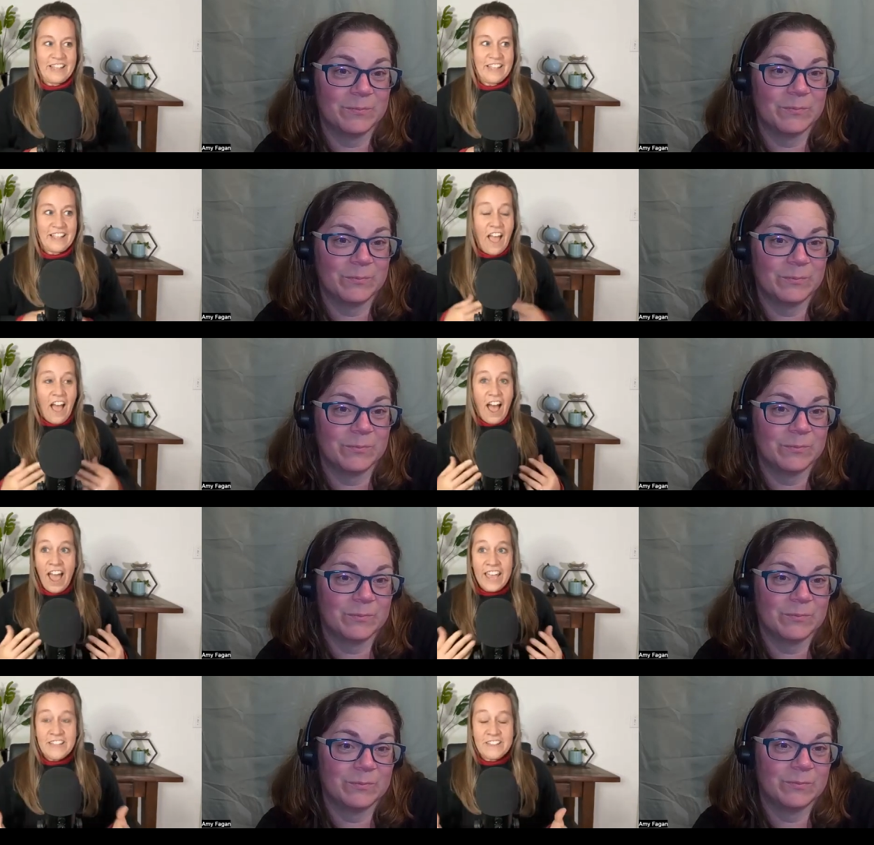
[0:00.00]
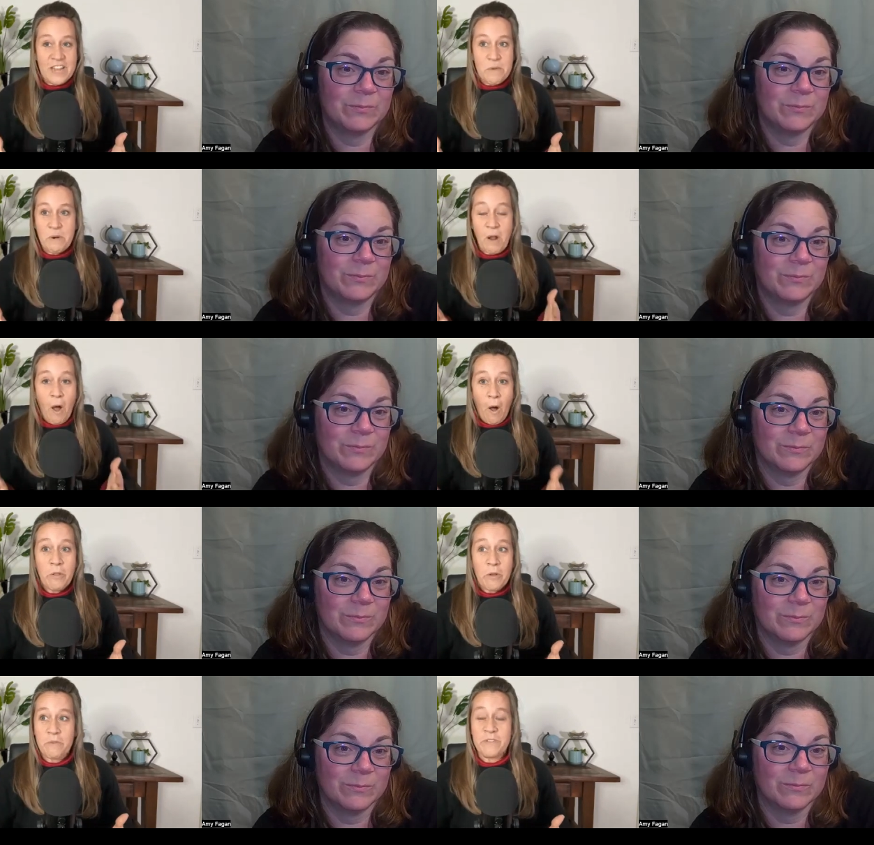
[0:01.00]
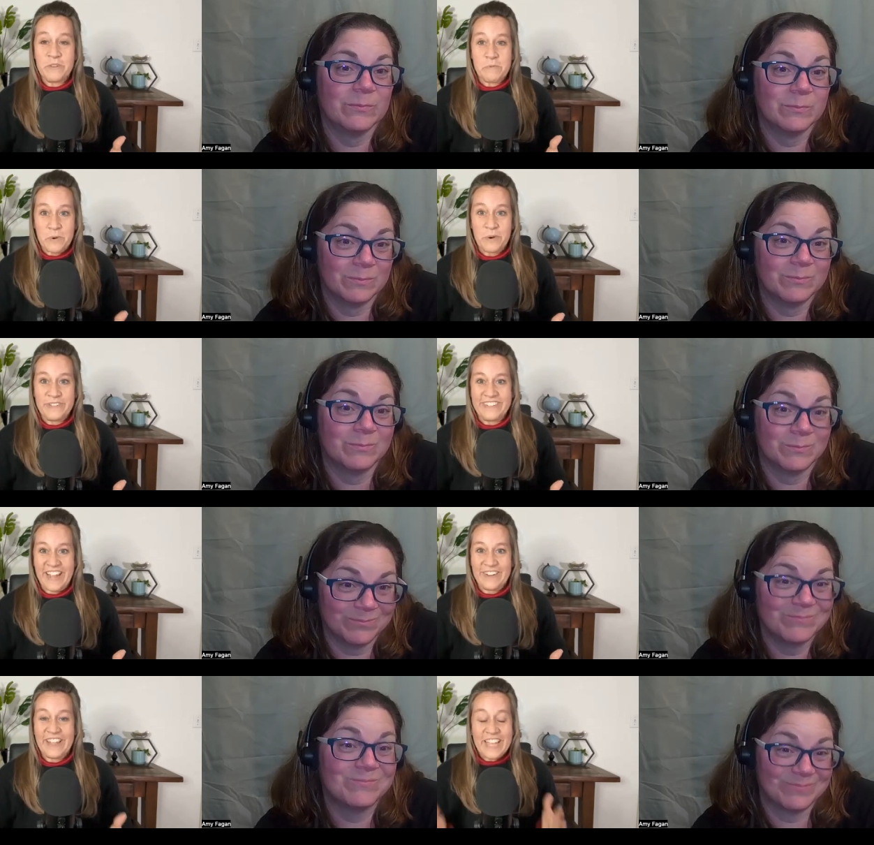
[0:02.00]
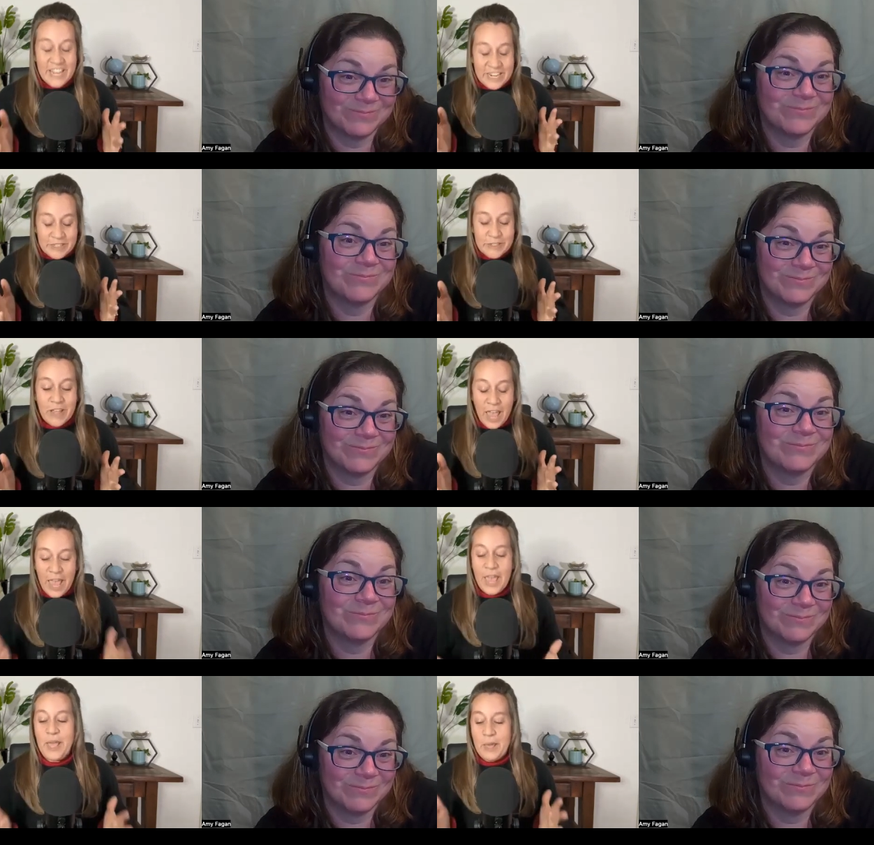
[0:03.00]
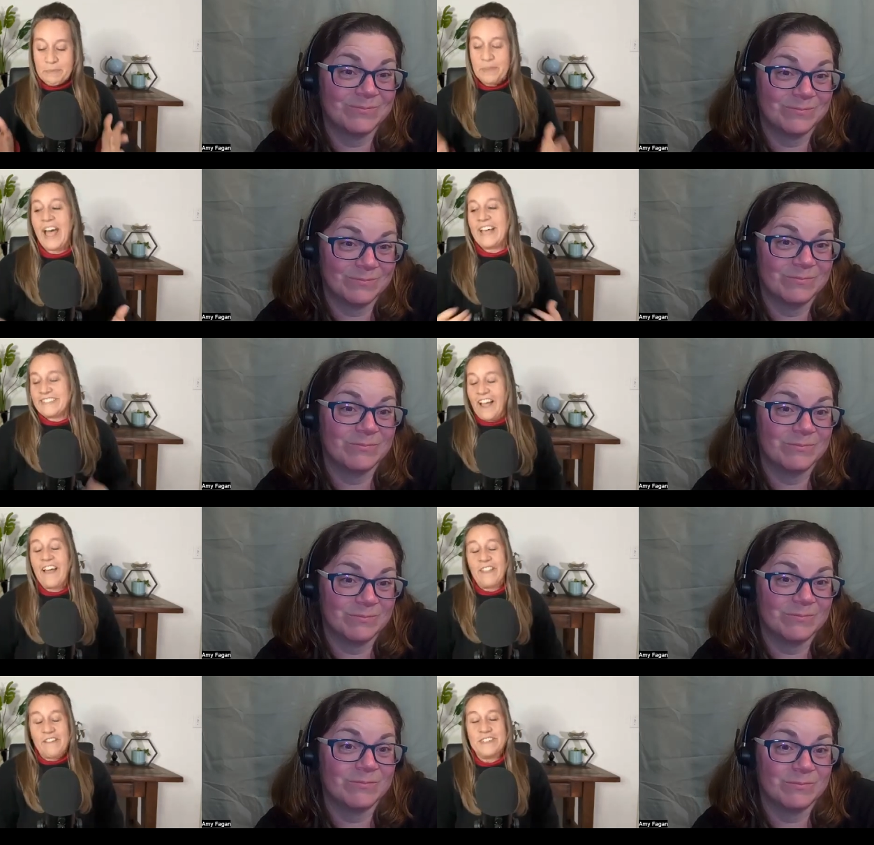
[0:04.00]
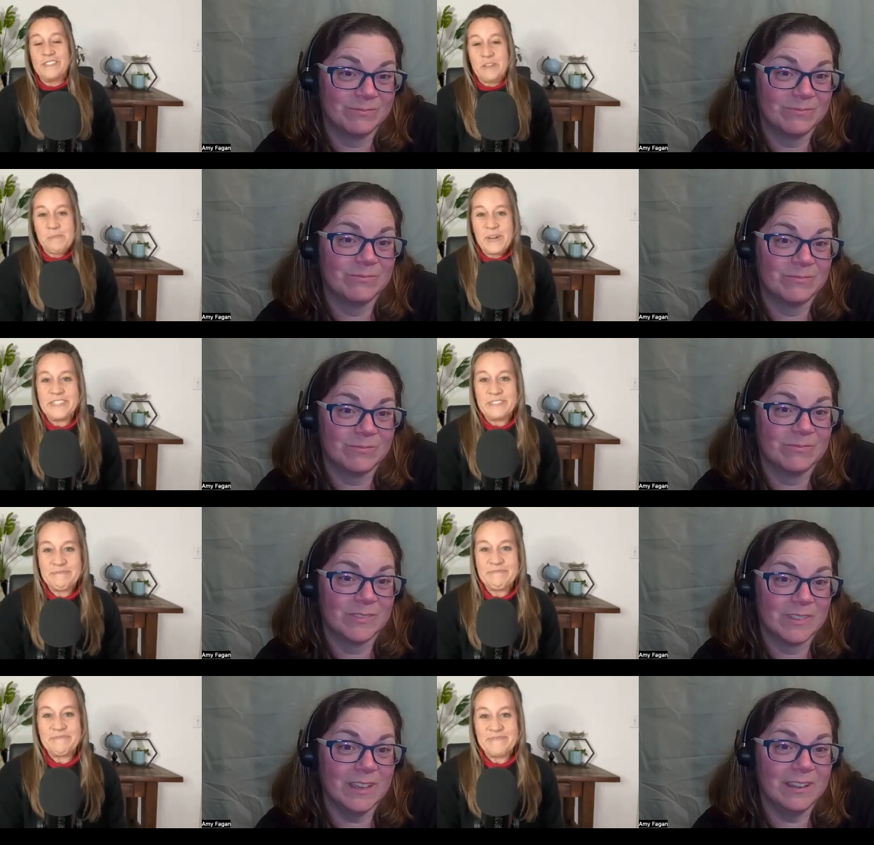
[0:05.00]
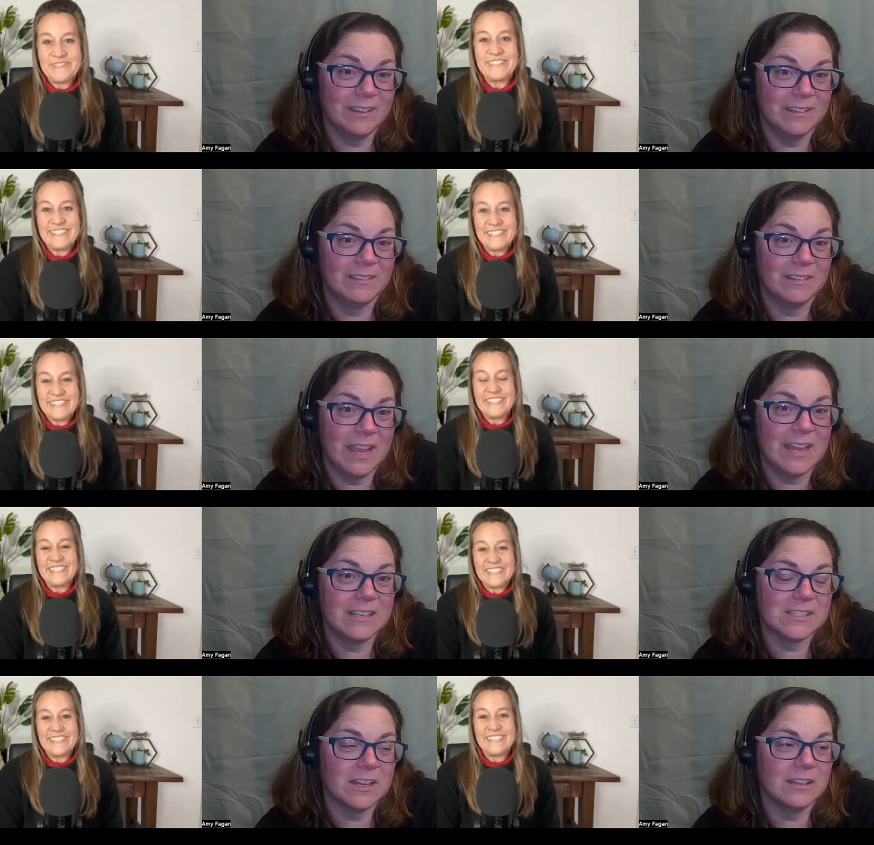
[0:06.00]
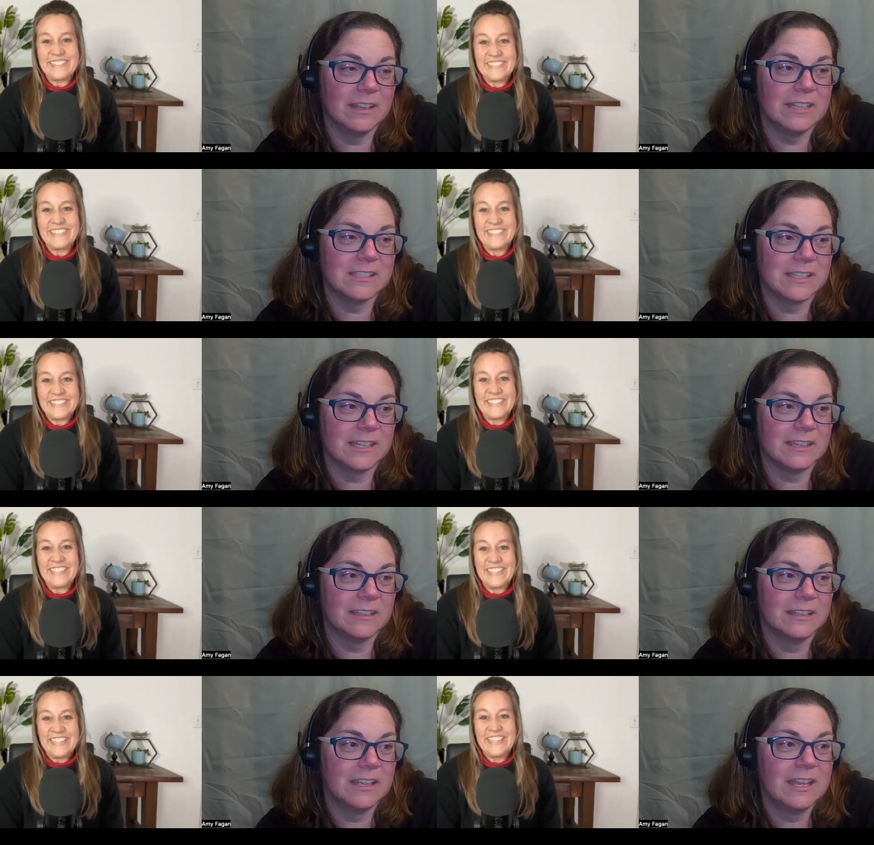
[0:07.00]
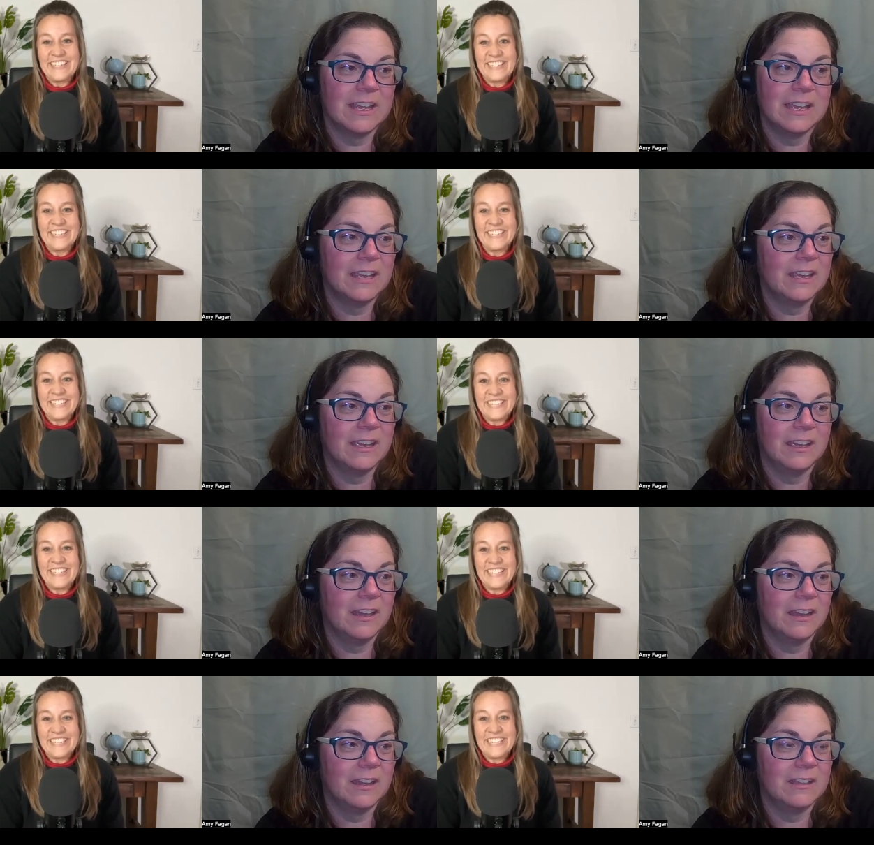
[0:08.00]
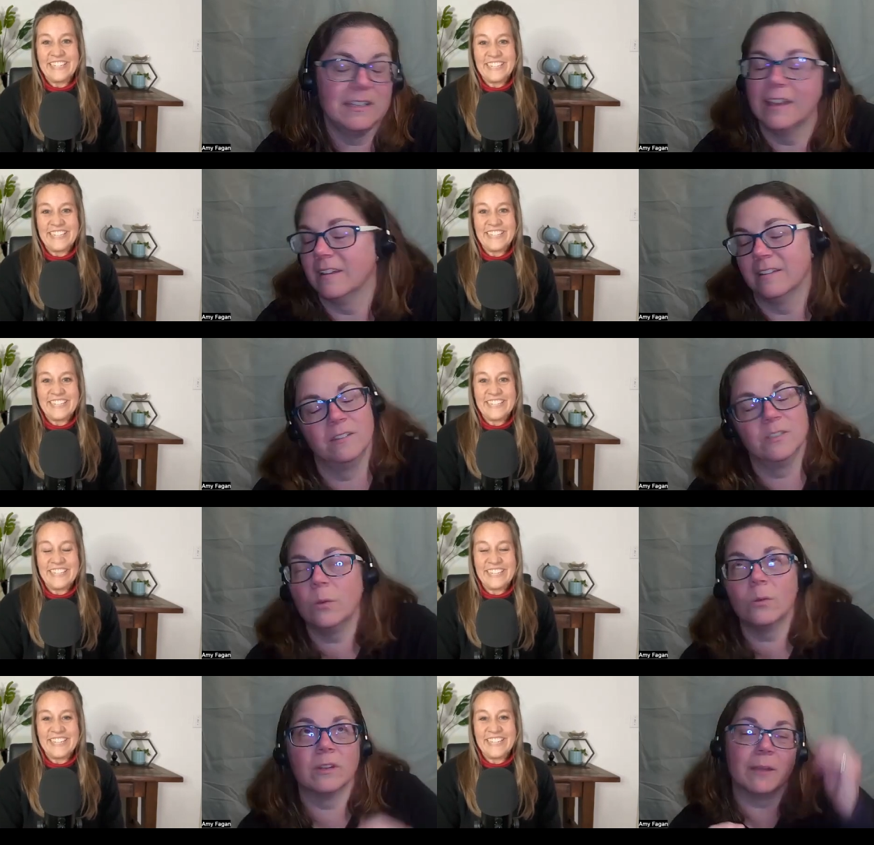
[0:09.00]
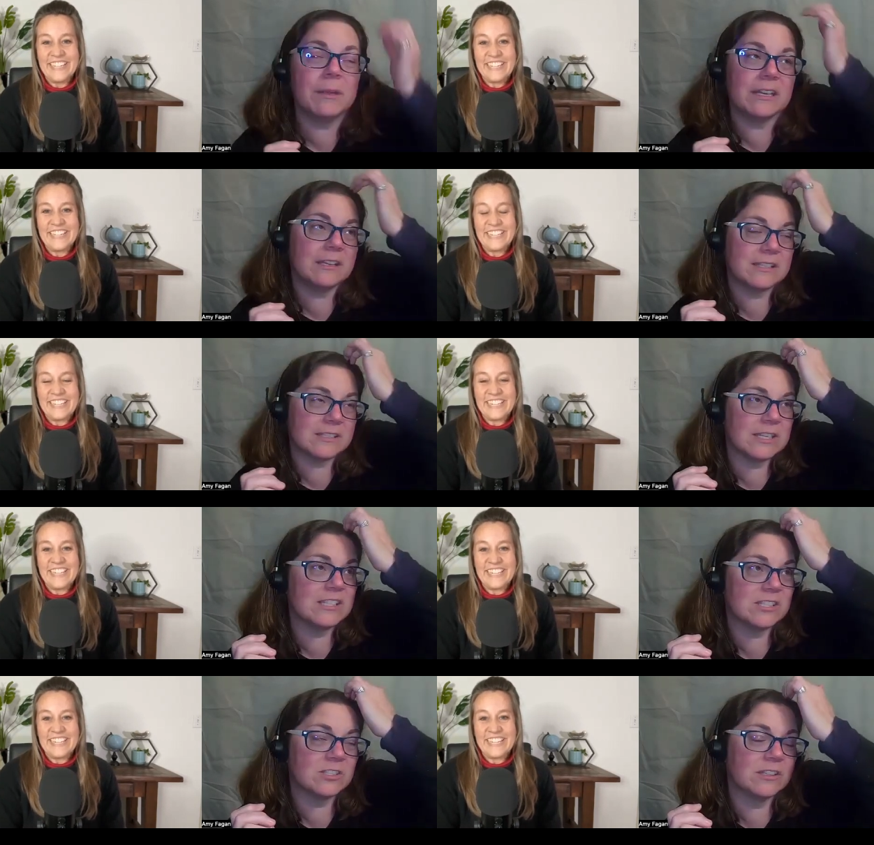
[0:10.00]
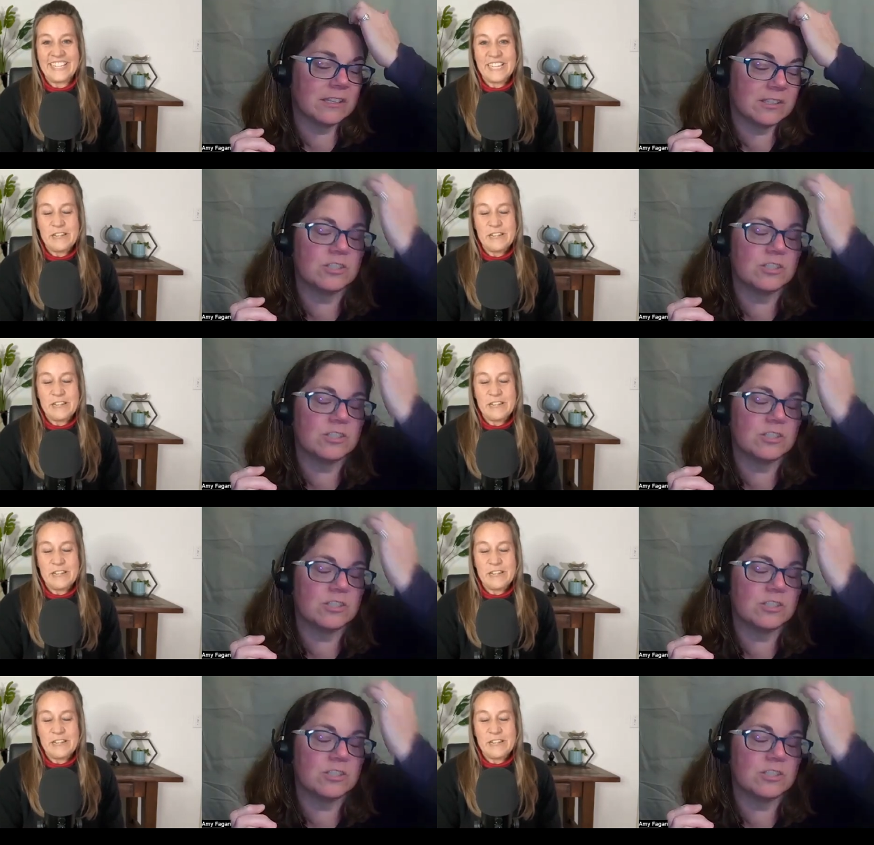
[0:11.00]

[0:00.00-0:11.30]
Speaker 1: like I get to network all over the world now. Like it is a blast. I love it so much.
Speaker 2: Yeah, and it's not. It's like yeah, totally. I mean, it is it's like